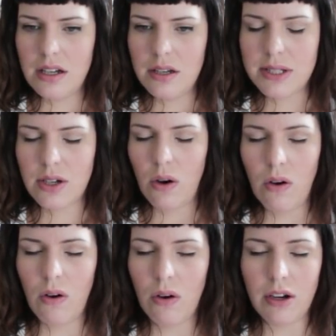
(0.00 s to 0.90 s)
It was
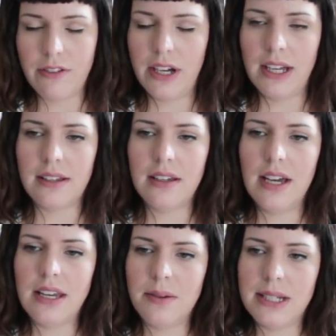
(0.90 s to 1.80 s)
horrifying.
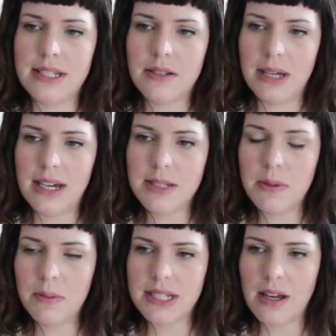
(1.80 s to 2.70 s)
Anyways, so my
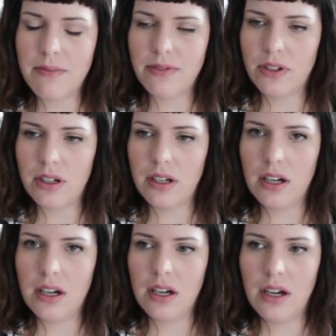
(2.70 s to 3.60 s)
husband was up for
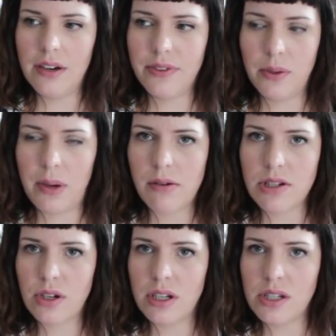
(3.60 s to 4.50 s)
a few hours
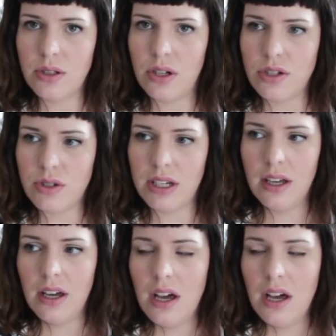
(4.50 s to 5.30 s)
trying to do laundry.